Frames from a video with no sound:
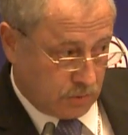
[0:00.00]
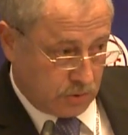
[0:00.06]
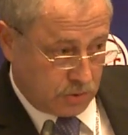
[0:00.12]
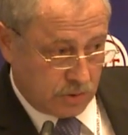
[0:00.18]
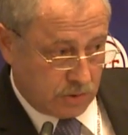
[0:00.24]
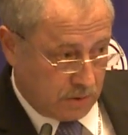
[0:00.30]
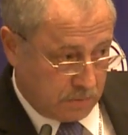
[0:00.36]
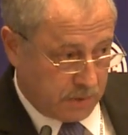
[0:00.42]

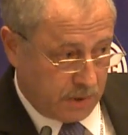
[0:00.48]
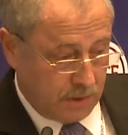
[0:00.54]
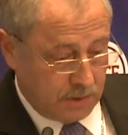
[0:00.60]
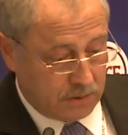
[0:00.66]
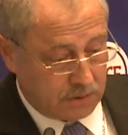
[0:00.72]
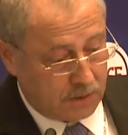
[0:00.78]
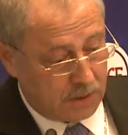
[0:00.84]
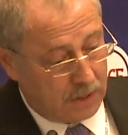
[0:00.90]
and Russia
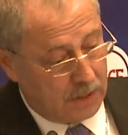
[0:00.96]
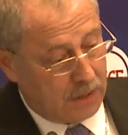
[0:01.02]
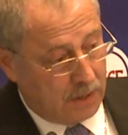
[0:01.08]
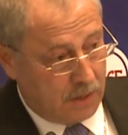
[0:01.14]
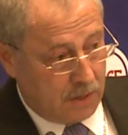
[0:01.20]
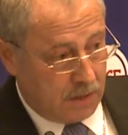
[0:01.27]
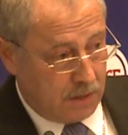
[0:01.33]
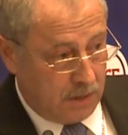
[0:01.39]
committed
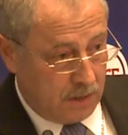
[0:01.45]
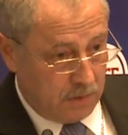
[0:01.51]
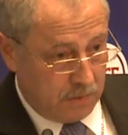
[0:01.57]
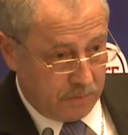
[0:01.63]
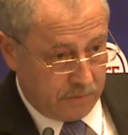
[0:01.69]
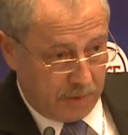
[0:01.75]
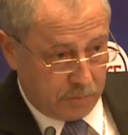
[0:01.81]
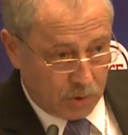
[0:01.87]
to
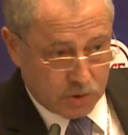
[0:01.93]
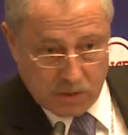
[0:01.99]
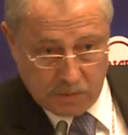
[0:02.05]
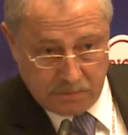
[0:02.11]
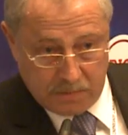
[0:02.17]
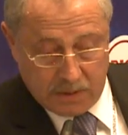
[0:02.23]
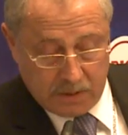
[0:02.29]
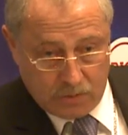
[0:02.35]
complying with
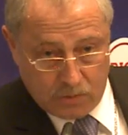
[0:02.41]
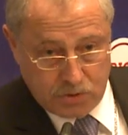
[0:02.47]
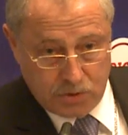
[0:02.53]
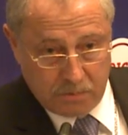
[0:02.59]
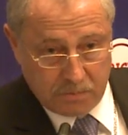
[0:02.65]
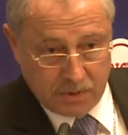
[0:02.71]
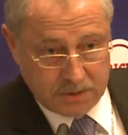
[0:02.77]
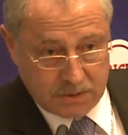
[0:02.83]
OECD's
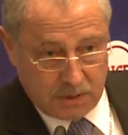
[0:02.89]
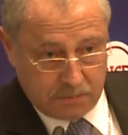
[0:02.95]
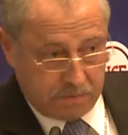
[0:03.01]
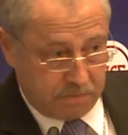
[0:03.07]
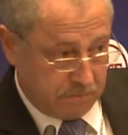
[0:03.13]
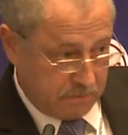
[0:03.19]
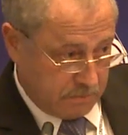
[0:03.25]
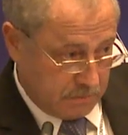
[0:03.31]
recommendations
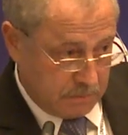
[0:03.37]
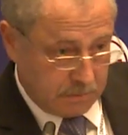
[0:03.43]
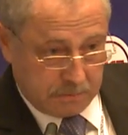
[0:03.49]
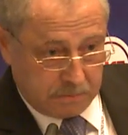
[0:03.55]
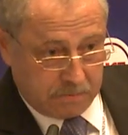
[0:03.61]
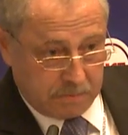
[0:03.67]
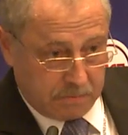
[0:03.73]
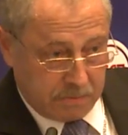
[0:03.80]
at that
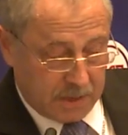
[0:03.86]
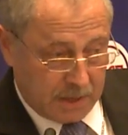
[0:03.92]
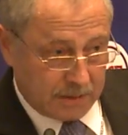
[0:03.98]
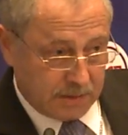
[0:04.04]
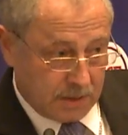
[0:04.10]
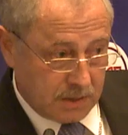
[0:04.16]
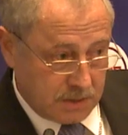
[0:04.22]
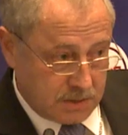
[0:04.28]
time.
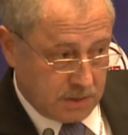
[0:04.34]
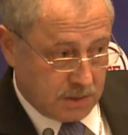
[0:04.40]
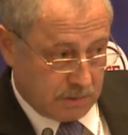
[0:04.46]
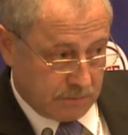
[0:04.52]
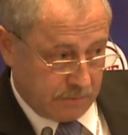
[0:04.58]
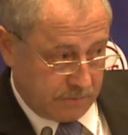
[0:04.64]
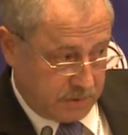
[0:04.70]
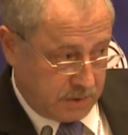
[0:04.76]
So there is a
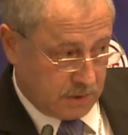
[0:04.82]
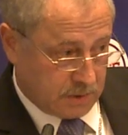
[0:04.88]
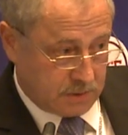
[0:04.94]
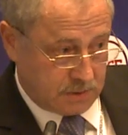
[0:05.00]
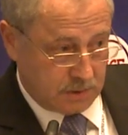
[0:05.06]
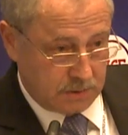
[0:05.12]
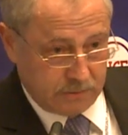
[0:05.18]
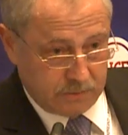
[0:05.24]
draft law, it
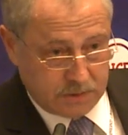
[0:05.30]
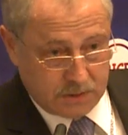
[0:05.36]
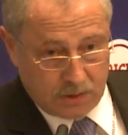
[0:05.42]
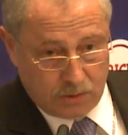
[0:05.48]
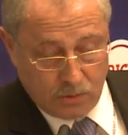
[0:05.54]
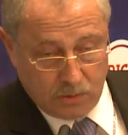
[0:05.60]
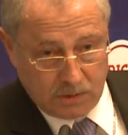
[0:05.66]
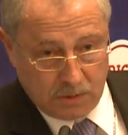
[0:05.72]
still
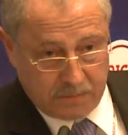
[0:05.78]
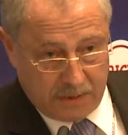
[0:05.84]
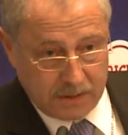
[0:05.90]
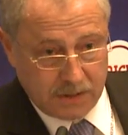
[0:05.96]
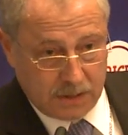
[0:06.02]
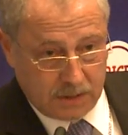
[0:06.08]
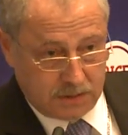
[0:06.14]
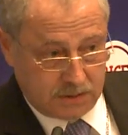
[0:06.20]
exists.
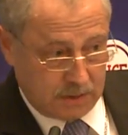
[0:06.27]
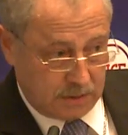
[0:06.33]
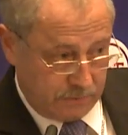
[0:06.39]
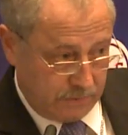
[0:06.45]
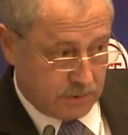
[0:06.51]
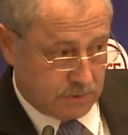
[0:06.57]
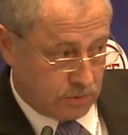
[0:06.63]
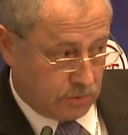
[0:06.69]
It has
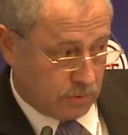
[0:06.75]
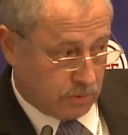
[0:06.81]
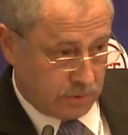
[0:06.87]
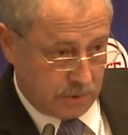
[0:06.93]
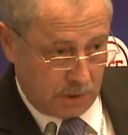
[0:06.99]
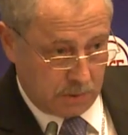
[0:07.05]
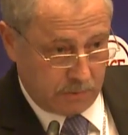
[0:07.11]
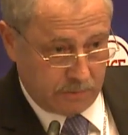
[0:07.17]
not been
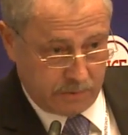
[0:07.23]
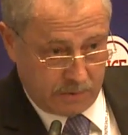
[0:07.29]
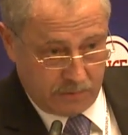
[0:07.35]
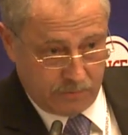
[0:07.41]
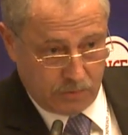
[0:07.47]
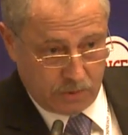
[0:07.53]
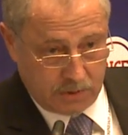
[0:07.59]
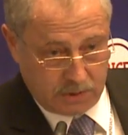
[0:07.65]
adopted
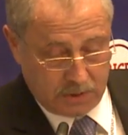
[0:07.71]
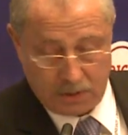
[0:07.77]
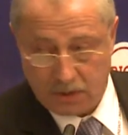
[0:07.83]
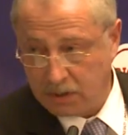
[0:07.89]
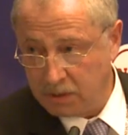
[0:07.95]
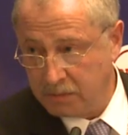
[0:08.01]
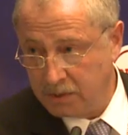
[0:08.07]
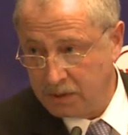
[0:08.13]
yet, but you
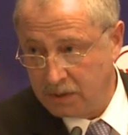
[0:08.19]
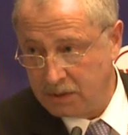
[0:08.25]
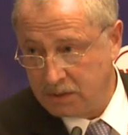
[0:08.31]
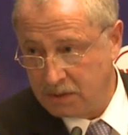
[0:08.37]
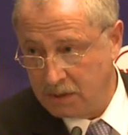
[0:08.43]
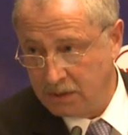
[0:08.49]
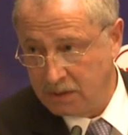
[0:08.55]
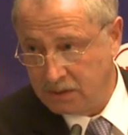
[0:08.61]
can review
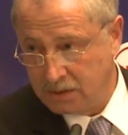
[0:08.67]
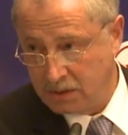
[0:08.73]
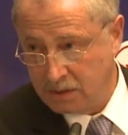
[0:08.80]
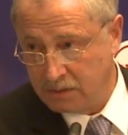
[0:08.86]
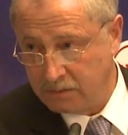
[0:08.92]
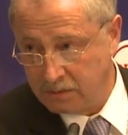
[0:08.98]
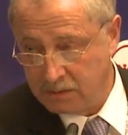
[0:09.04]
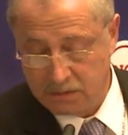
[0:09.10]
the law
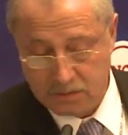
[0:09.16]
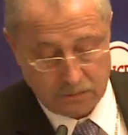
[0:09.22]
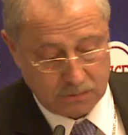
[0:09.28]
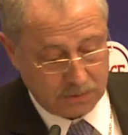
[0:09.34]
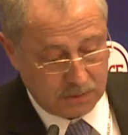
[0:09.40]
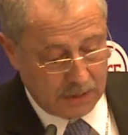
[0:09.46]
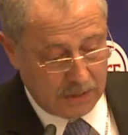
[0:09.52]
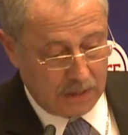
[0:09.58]
and see
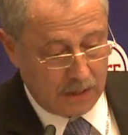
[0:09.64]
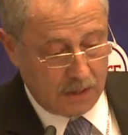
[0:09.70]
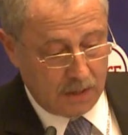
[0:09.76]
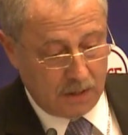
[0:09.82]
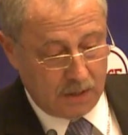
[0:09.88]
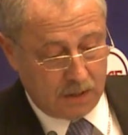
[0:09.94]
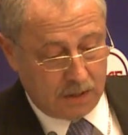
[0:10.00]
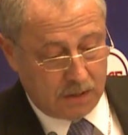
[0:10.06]
whether it
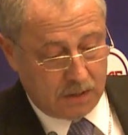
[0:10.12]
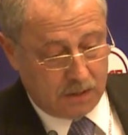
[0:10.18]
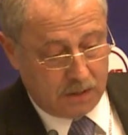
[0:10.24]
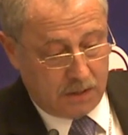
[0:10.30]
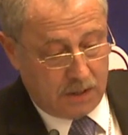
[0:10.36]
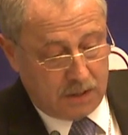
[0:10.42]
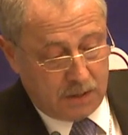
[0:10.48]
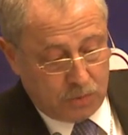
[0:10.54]
matches
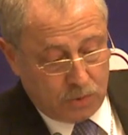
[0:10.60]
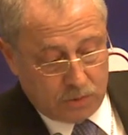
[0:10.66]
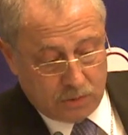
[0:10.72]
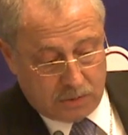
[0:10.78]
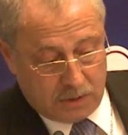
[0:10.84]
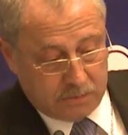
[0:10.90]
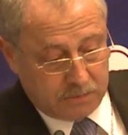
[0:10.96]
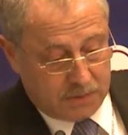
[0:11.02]
the
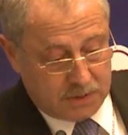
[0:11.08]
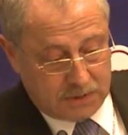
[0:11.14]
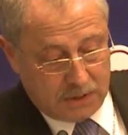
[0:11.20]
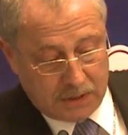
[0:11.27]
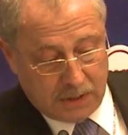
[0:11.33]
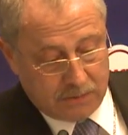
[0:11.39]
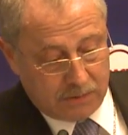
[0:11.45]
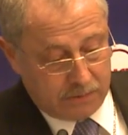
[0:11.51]
spirit
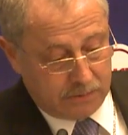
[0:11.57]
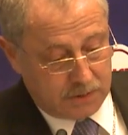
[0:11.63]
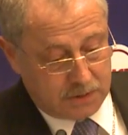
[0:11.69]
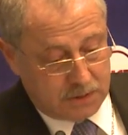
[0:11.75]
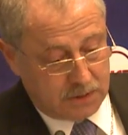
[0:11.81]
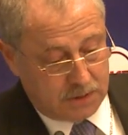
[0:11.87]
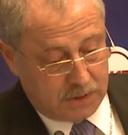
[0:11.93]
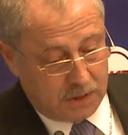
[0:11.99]
and
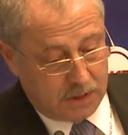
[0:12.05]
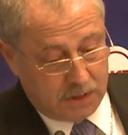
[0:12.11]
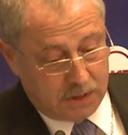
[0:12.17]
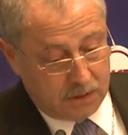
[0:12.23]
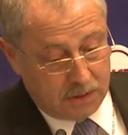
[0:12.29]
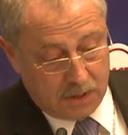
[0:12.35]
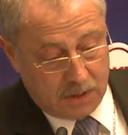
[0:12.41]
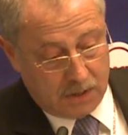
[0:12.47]
letter
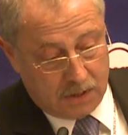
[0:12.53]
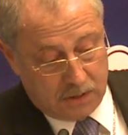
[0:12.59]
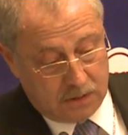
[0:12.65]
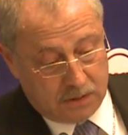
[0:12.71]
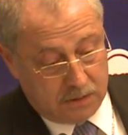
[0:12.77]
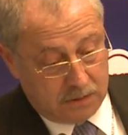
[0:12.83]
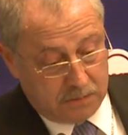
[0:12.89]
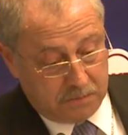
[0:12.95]
of the
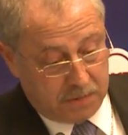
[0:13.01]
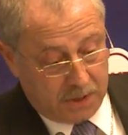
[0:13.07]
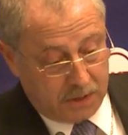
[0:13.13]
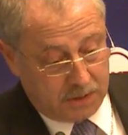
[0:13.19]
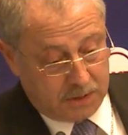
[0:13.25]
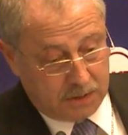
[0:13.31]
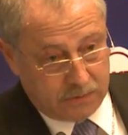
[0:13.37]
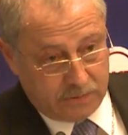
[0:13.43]

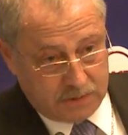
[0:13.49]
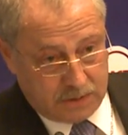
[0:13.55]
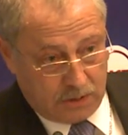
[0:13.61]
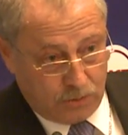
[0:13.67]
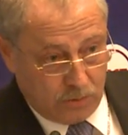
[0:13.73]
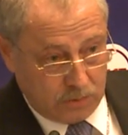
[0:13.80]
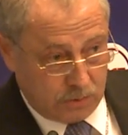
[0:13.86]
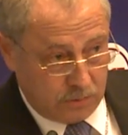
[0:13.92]
recommendations.
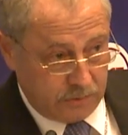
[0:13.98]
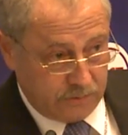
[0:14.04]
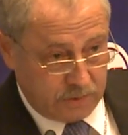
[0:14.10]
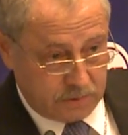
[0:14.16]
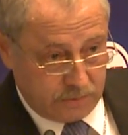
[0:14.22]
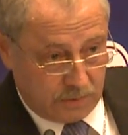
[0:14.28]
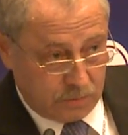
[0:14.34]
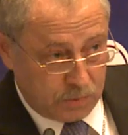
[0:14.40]
I will
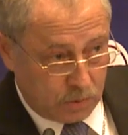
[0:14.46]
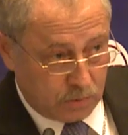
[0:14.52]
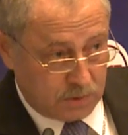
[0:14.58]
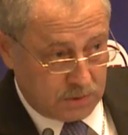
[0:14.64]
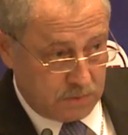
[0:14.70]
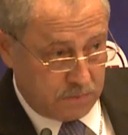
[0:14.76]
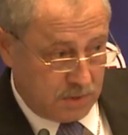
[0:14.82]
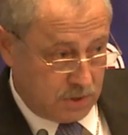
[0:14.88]
not
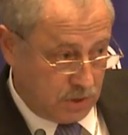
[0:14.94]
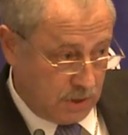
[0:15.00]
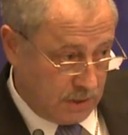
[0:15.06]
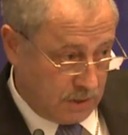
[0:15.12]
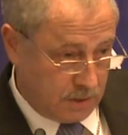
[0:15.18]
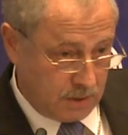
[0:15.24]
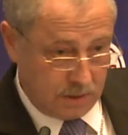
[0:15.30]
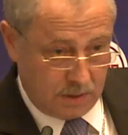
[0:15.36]

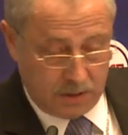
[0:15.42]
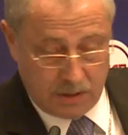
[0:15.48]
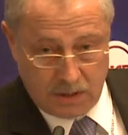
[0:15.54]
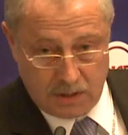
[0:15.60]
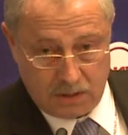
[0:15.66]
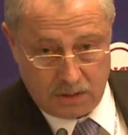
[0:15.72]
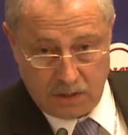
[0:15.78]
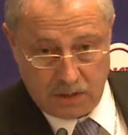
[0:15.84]
discuss this
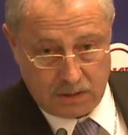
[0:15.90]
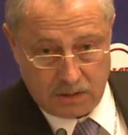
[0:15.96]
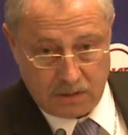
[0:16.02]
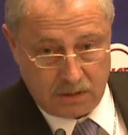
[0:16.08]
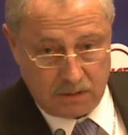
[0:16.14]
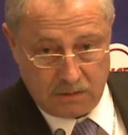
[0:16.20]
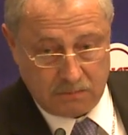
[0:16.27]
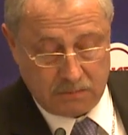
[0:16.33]
draft
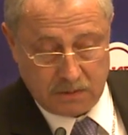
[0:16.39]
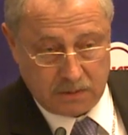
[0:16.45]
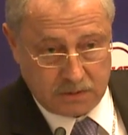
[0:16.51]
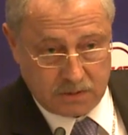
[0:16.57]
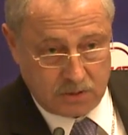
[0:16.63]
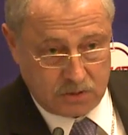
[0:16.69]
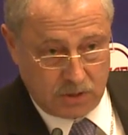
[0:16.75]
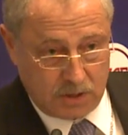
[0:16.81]
law. It
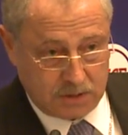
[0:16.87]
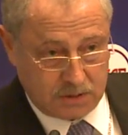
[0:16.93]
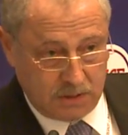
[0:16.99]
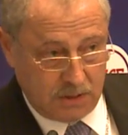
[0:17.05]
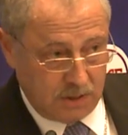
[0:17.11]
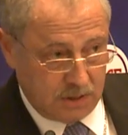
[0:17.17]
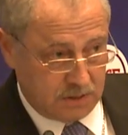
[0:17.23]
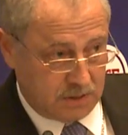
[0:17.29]

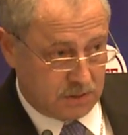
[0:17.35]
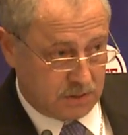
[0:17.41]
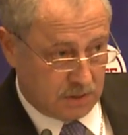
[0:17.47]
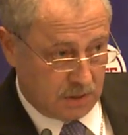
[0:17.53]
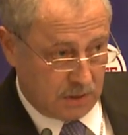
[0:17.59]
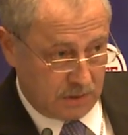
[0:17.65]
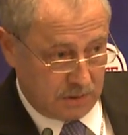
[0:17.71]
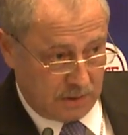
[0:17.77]
caused a
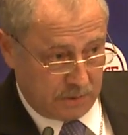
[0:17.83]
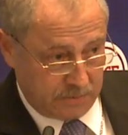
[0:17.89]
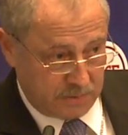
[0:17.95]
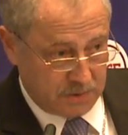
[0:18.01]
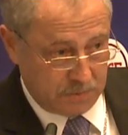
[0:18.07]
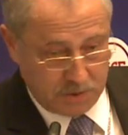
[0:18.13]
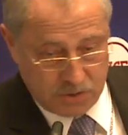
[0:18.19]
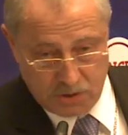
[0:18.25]
lot of
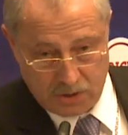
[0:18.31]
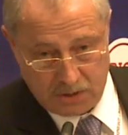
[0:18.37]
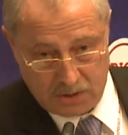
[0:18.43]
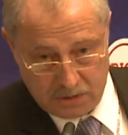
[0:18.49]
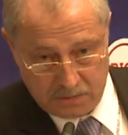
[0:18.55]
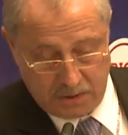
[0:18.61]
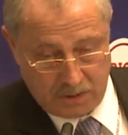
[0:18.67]
comments.